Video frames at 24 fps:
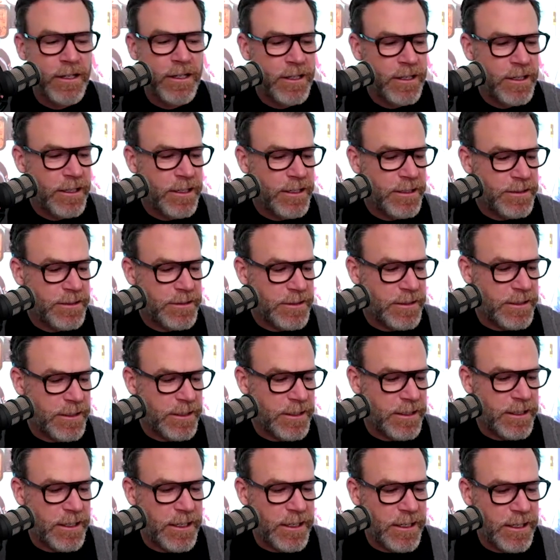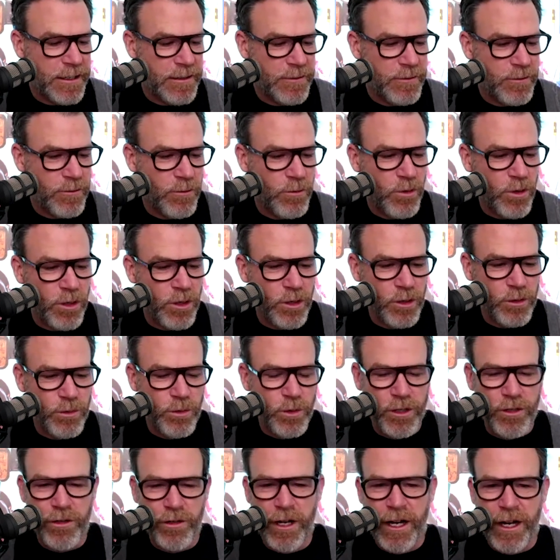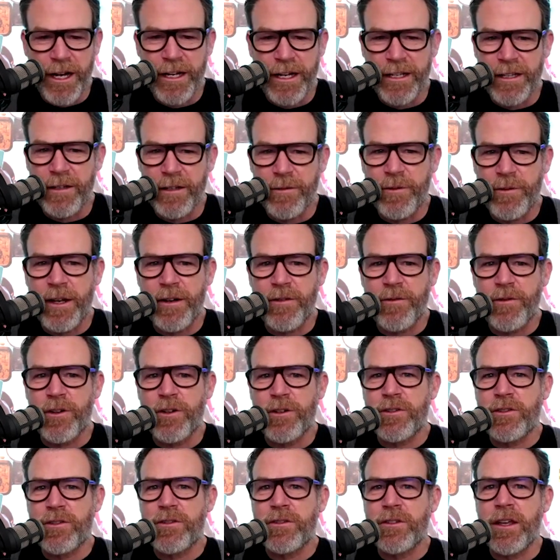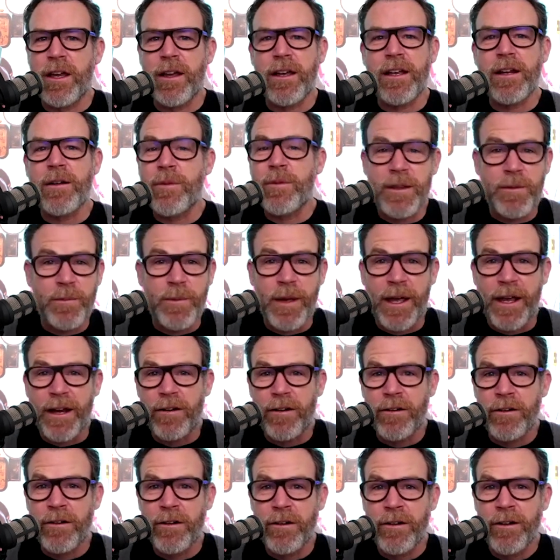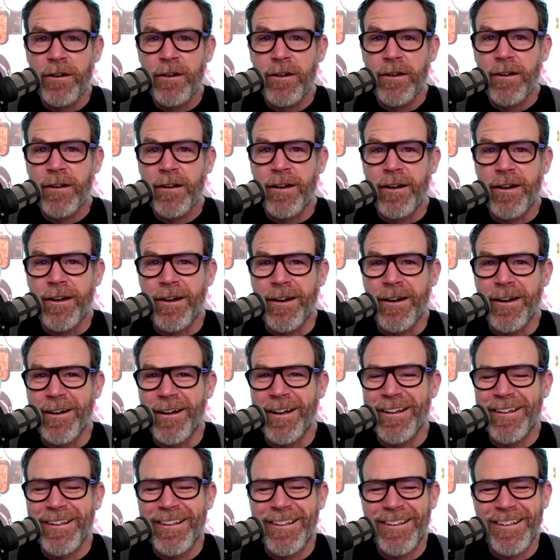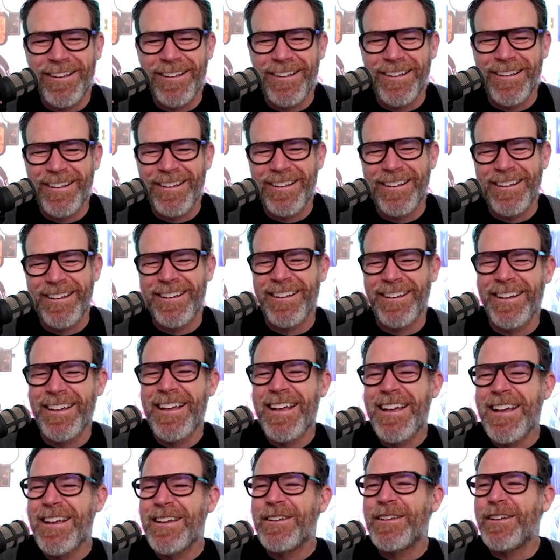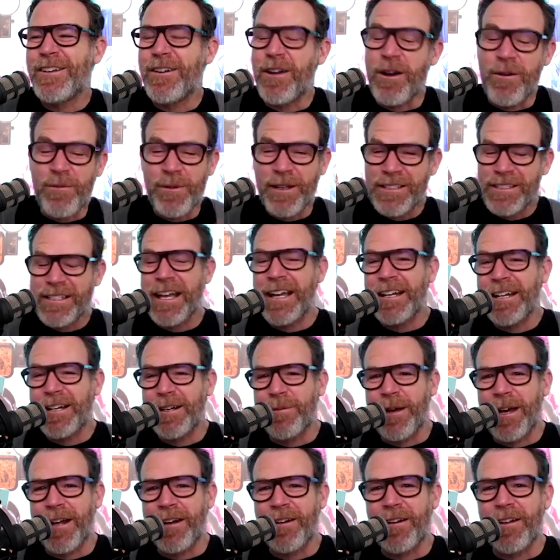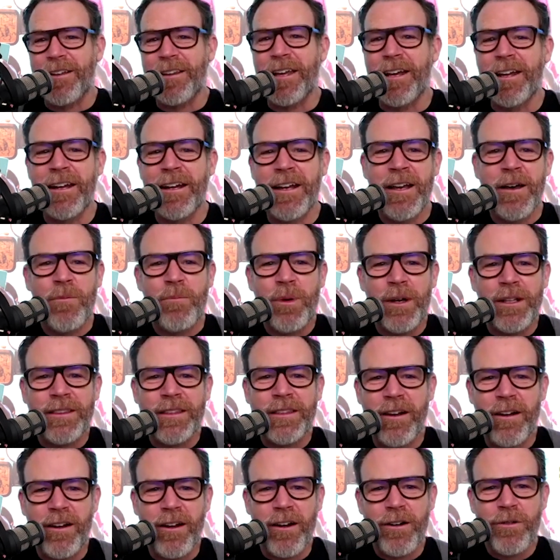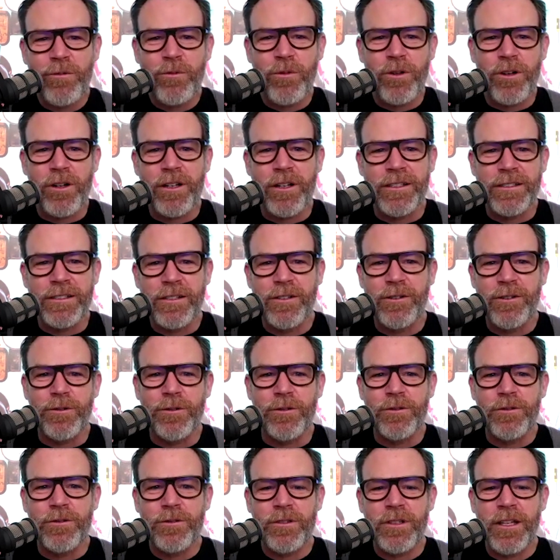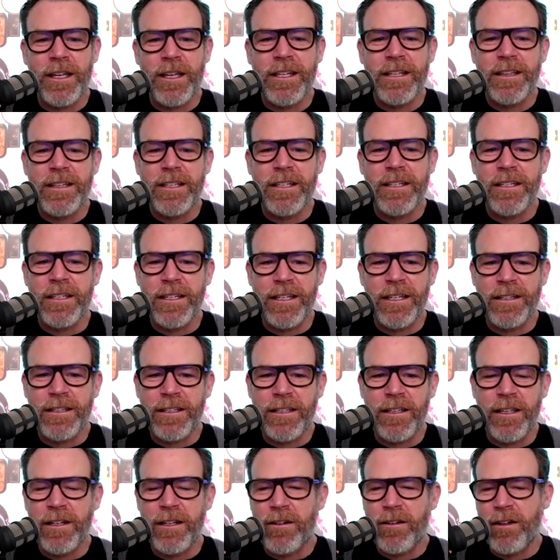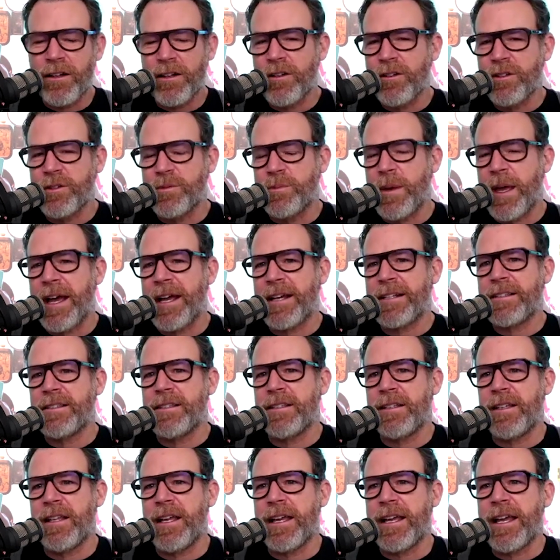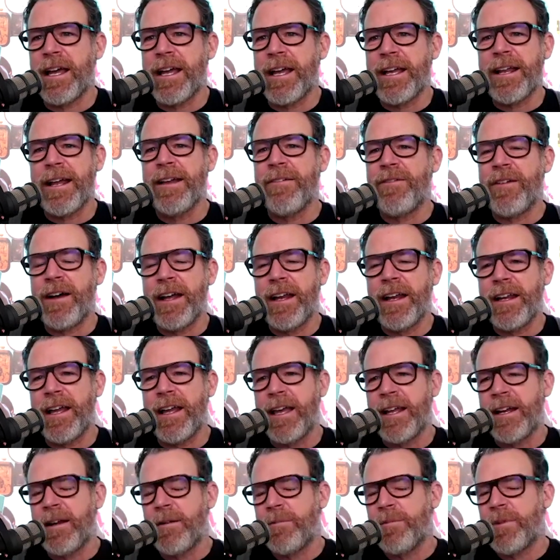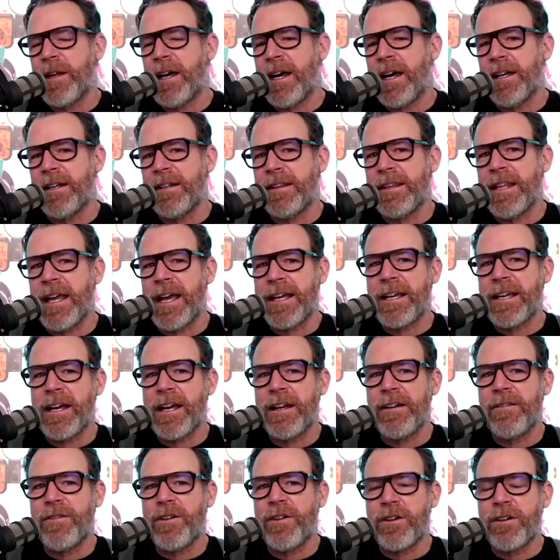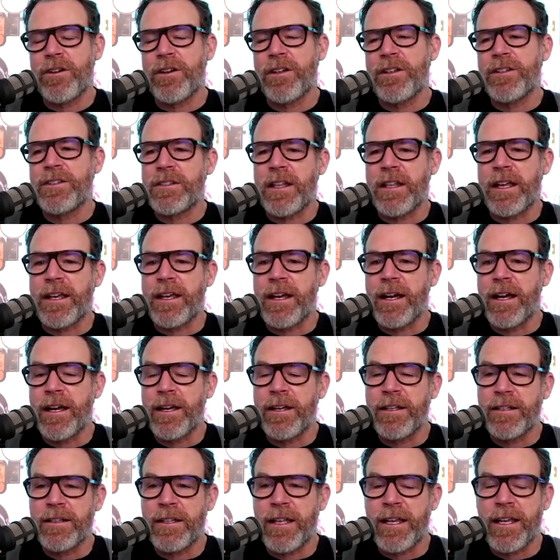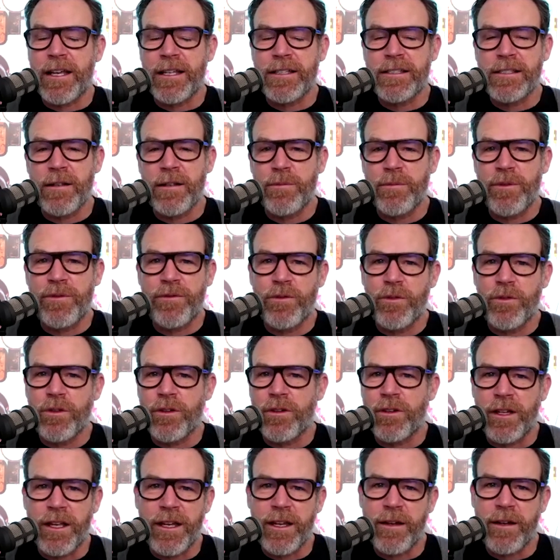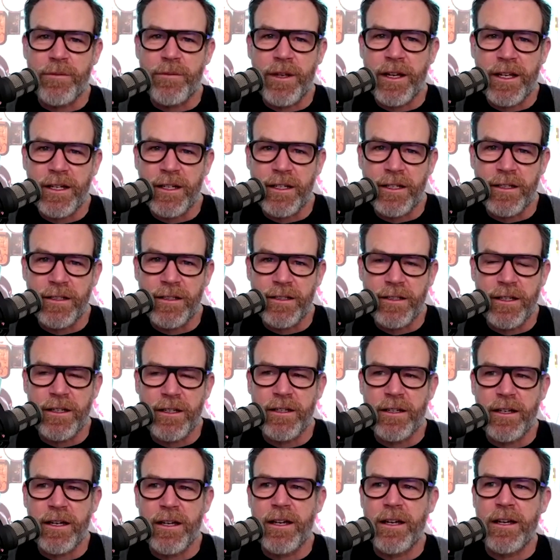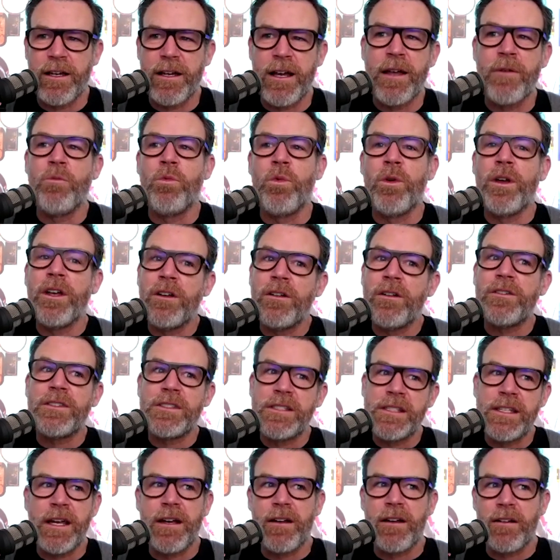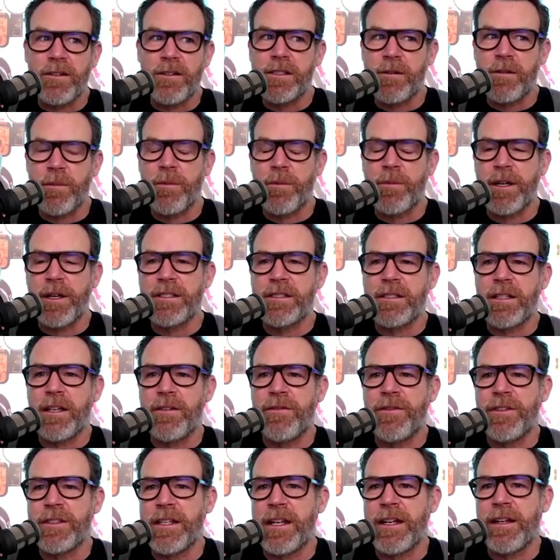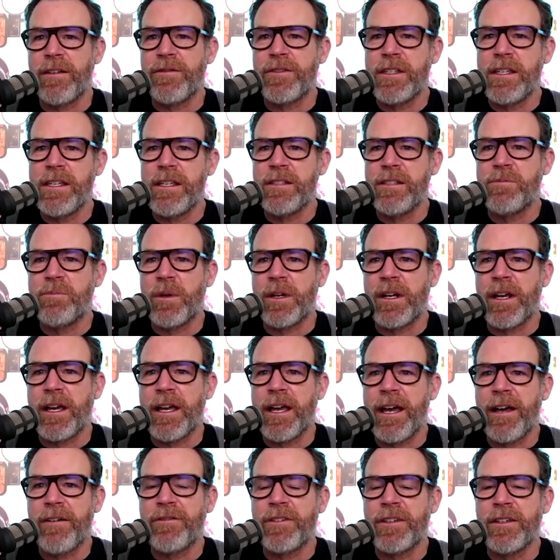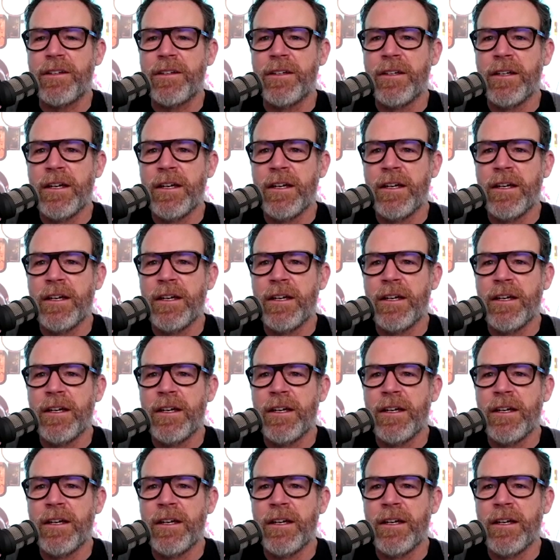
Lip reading: is the world we're creating in the metaverse. I'm going to be the mayor. Nice. I'm excited about all that, but the artwork is cool. Like it all goes back to like, I'm not that kind of artist. Like I said before, like I'm not going to, I will sell some of my stuff as NFTs, but I have to